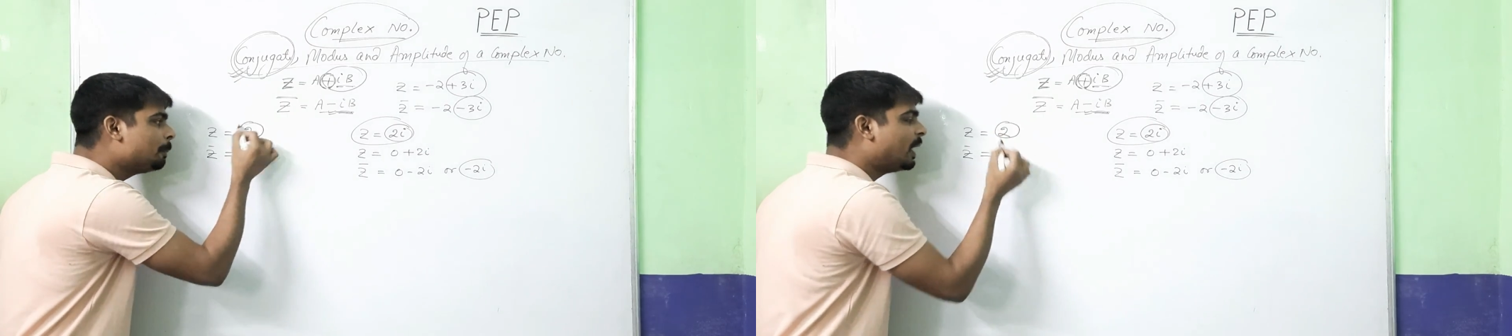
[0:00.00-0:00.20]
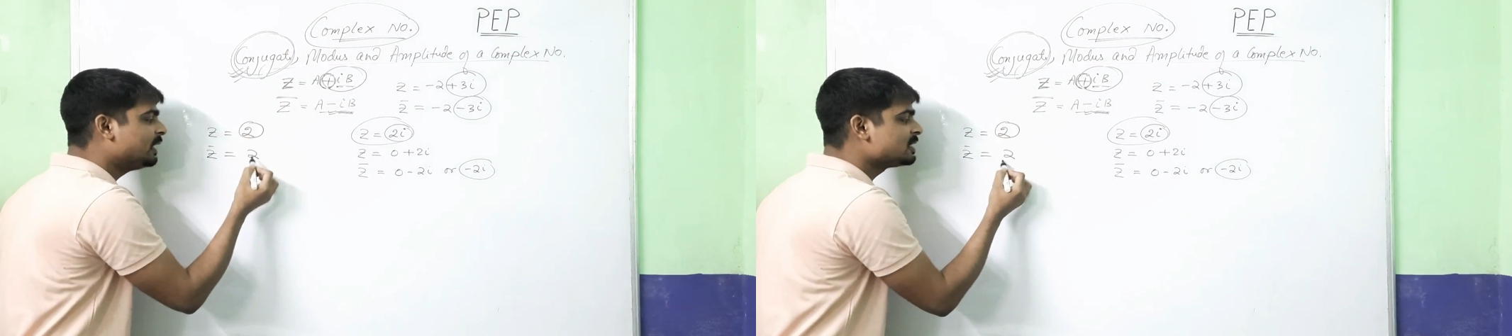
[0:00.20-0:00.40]

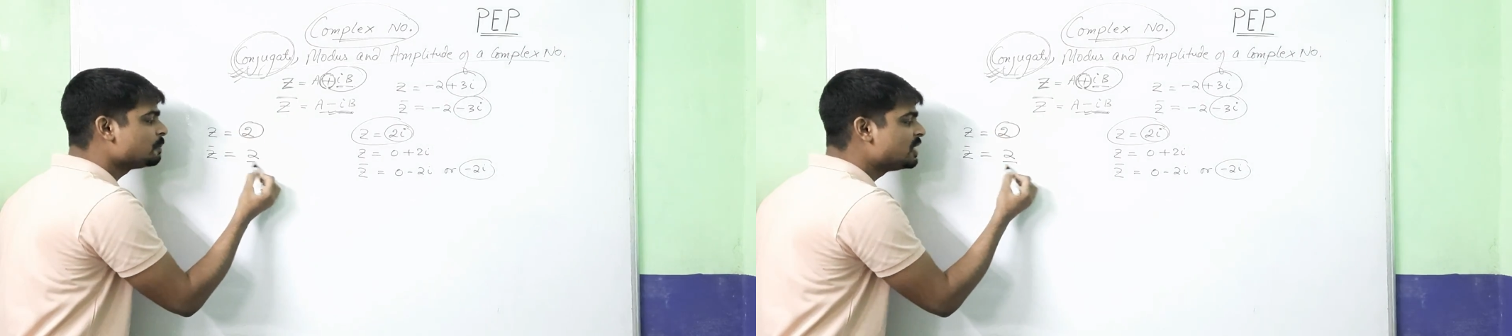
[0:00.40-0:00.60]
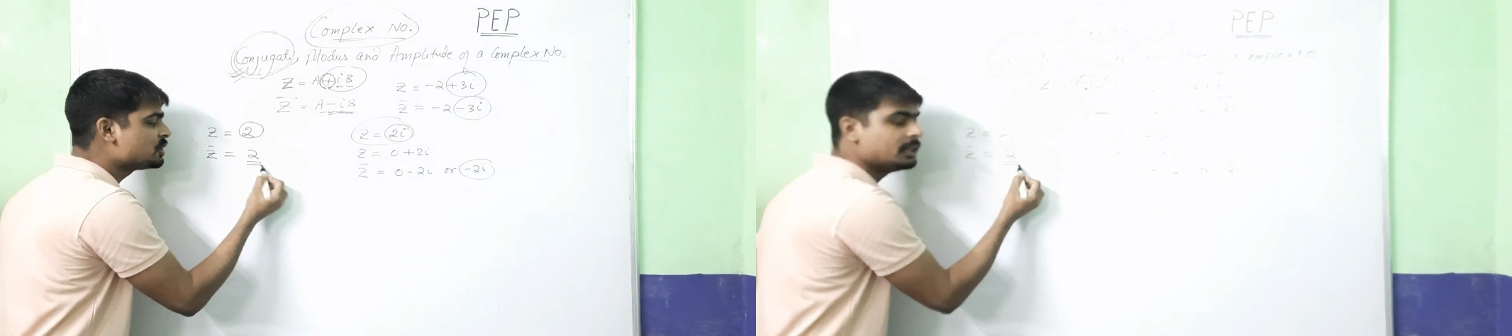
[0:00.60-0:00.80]
part is
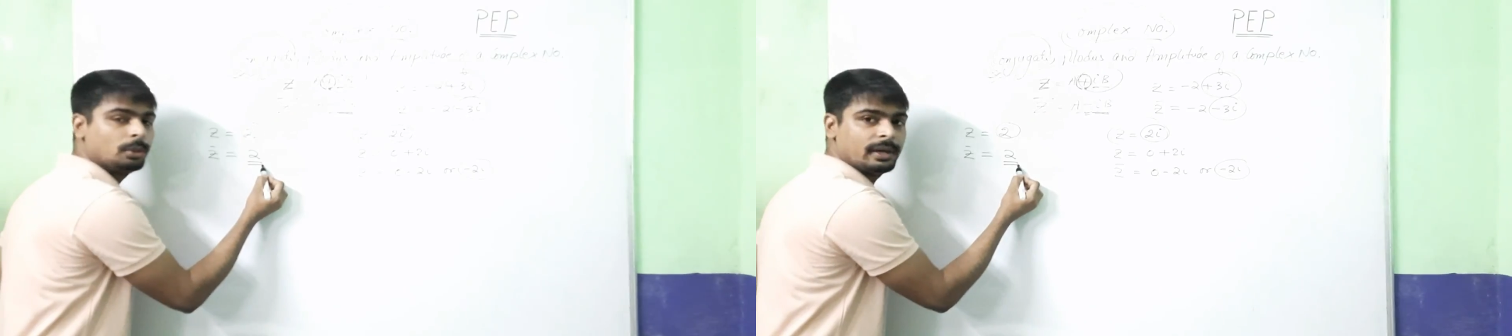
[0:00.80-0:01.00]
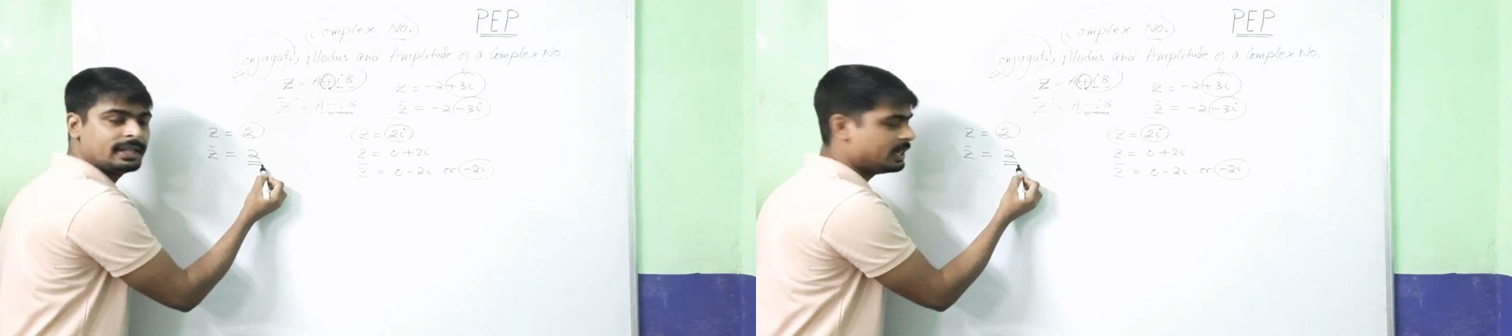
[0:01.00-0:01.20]
mentioned
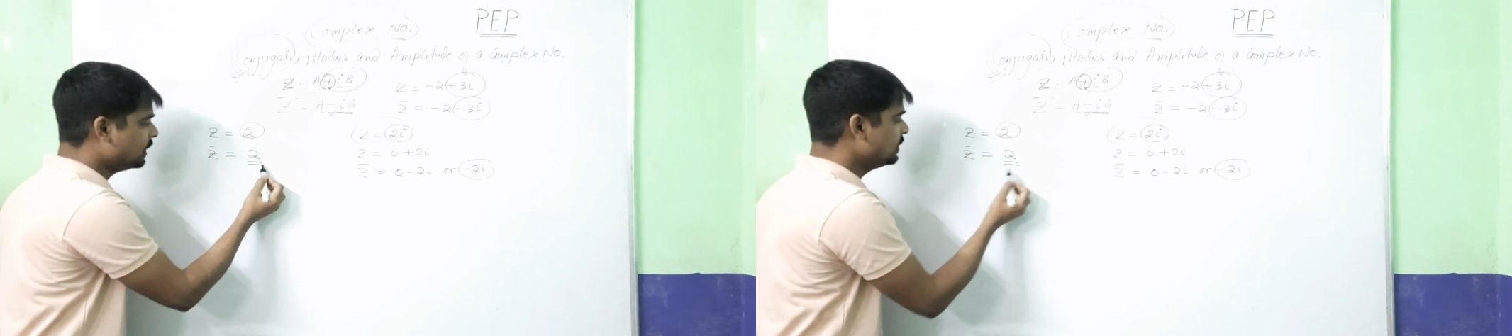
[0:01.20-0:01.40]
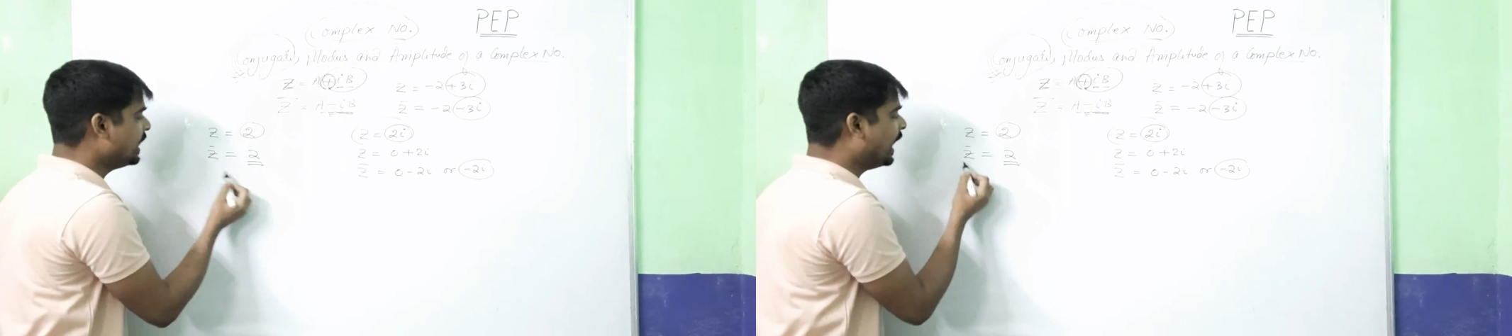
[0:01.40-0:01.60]
over
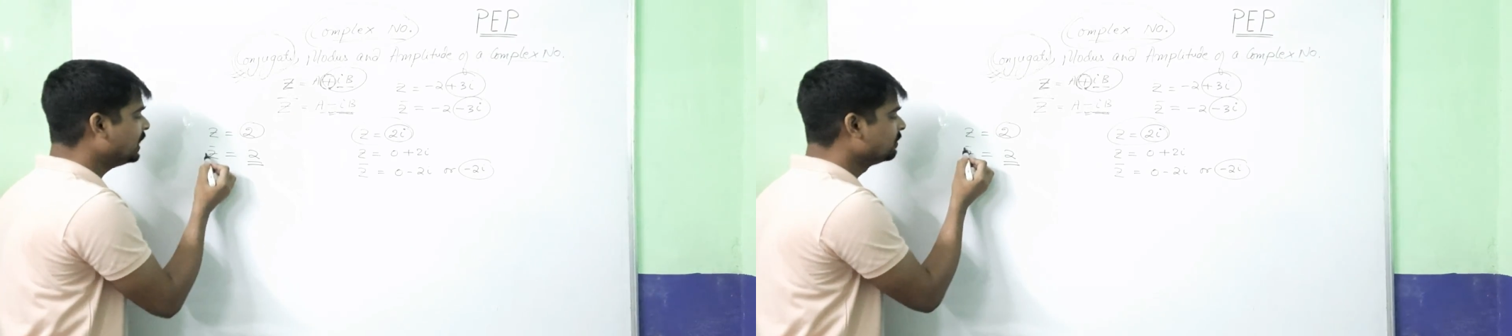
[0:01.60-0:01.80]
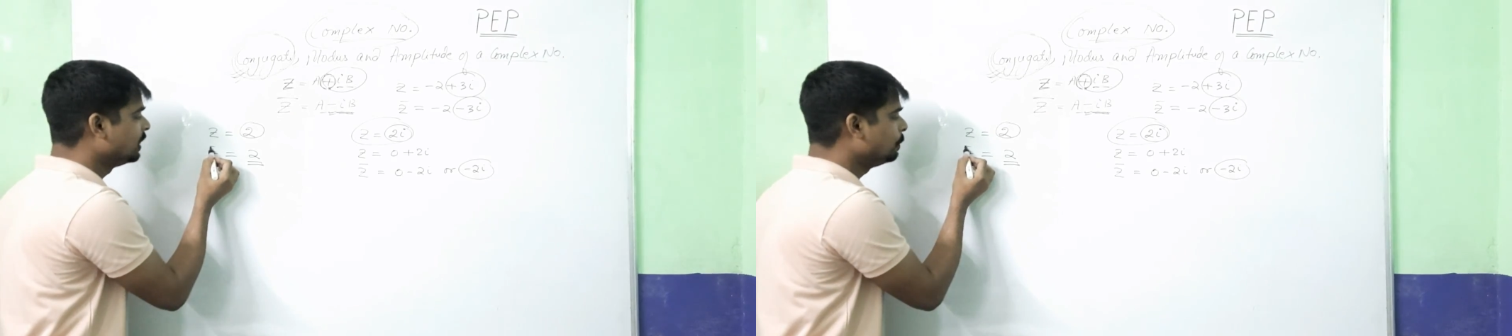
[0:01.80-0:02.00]
there,
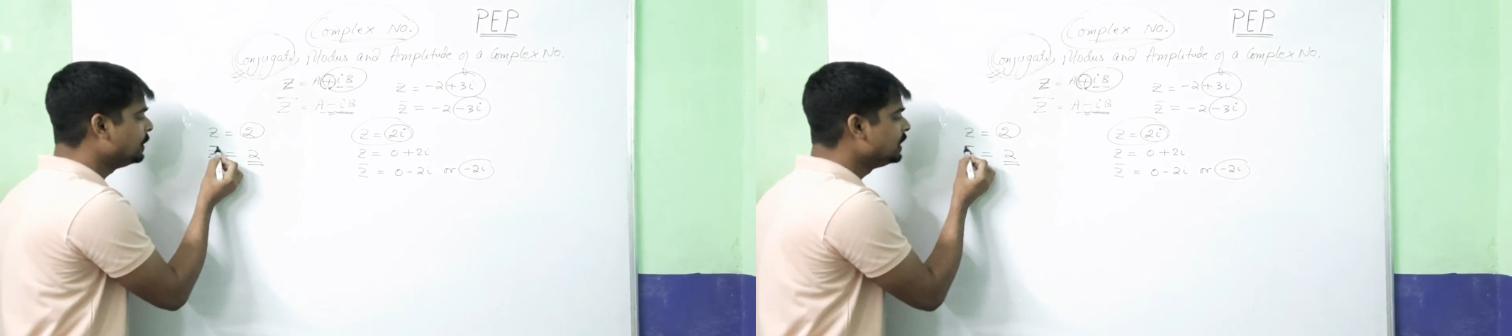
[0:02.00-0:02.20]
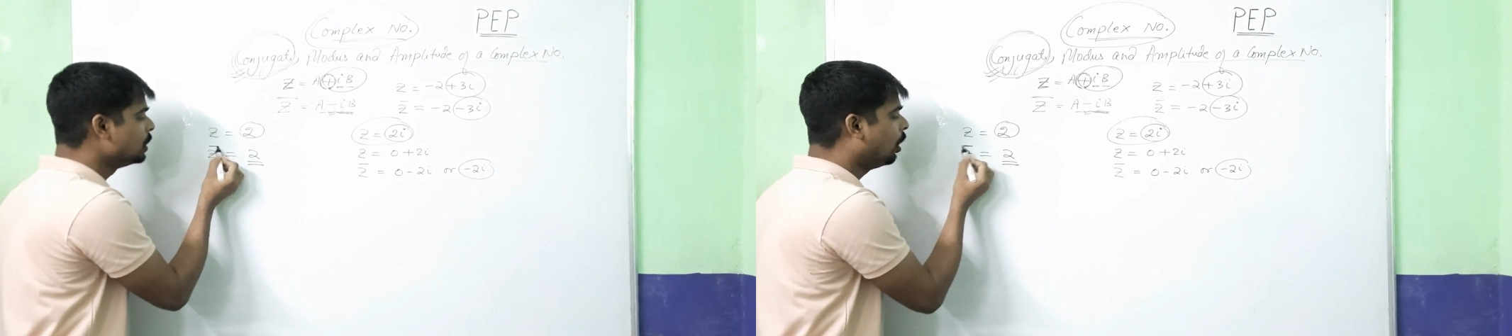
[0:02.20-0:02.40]
that will
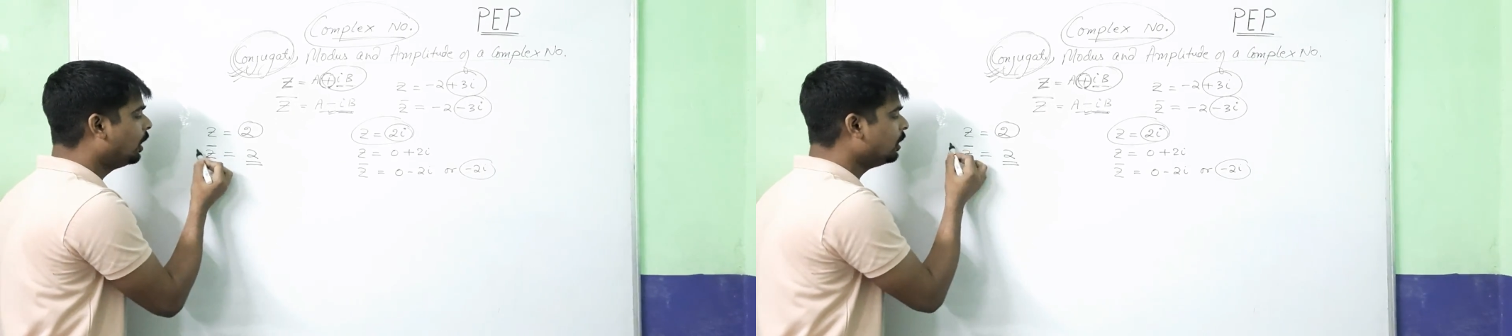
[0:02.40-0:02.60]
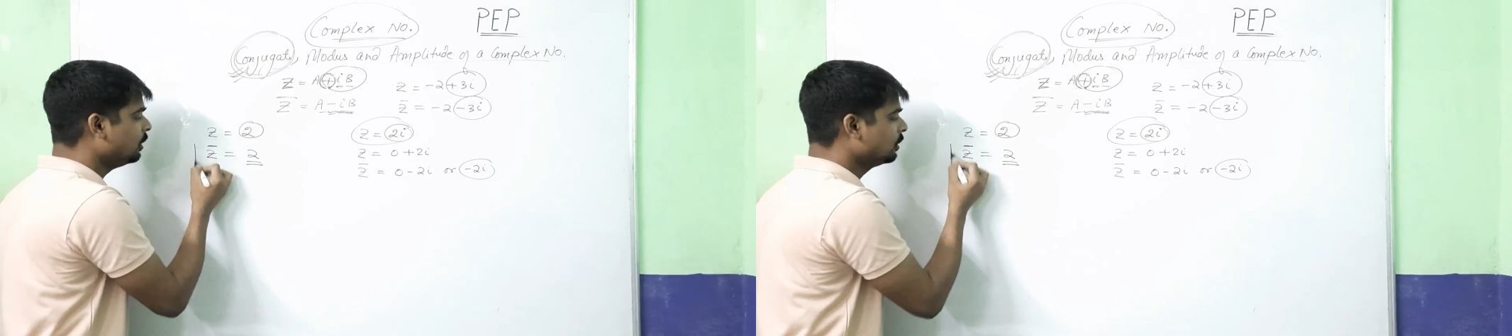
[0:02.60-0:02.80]
be
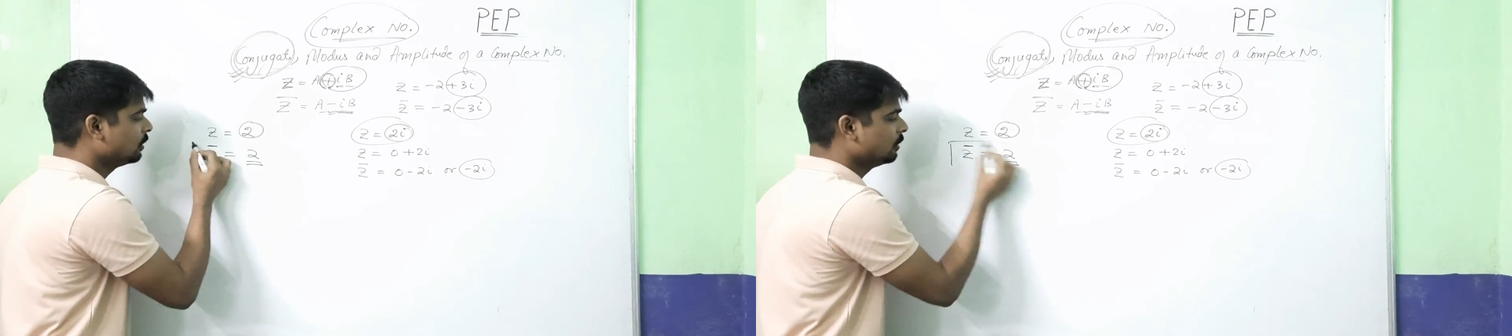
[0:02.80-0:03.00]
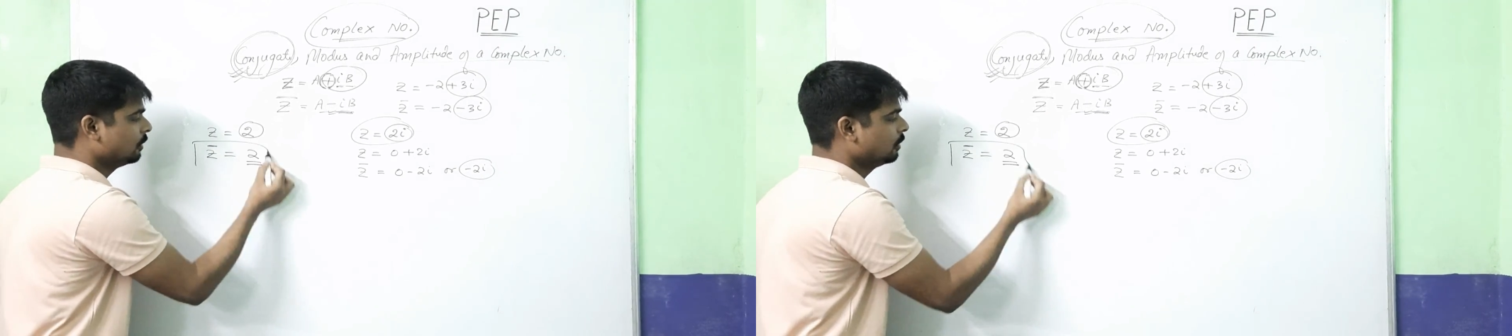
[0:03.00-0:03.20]
your
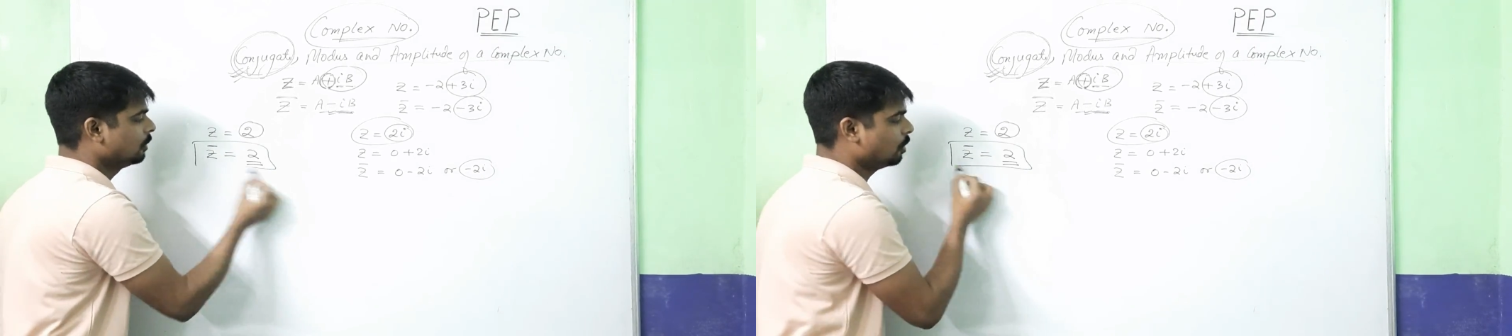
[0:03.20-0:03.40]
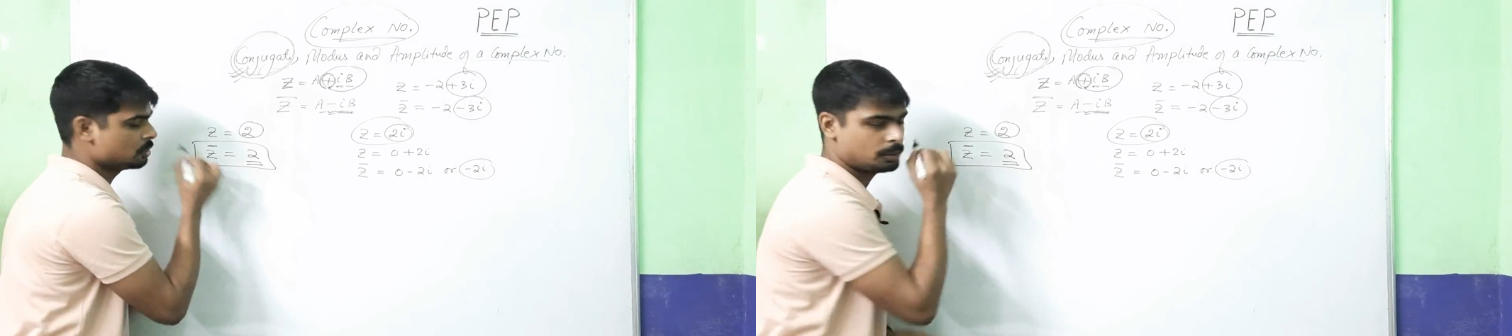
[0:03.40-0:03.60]

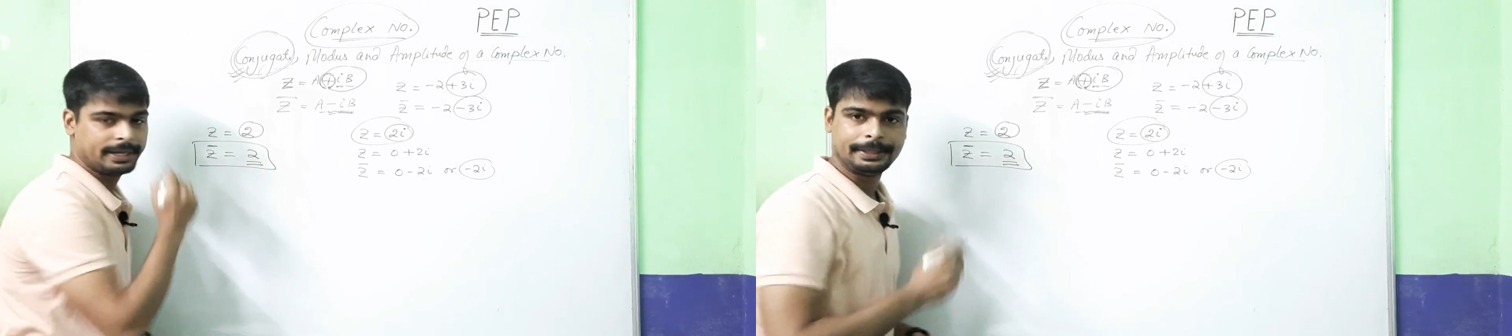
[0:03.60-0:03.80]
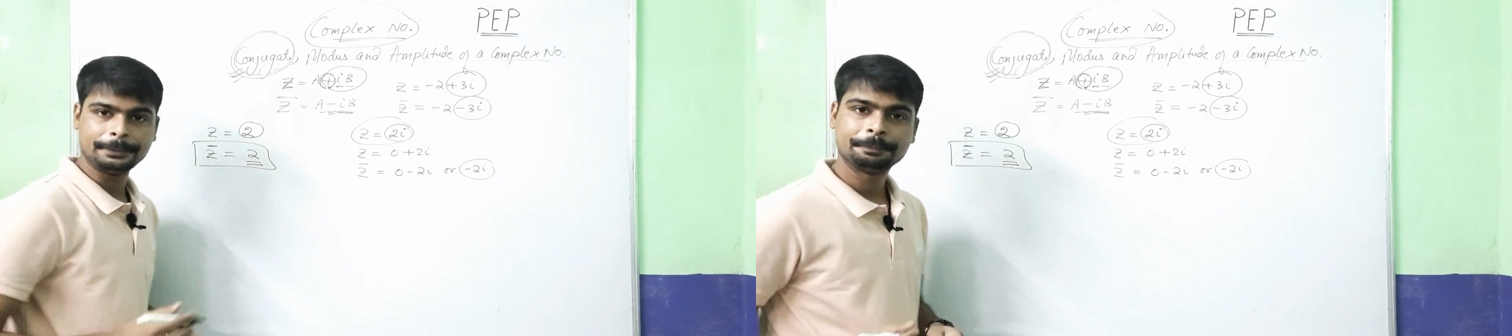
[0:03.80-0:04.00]
conjugate.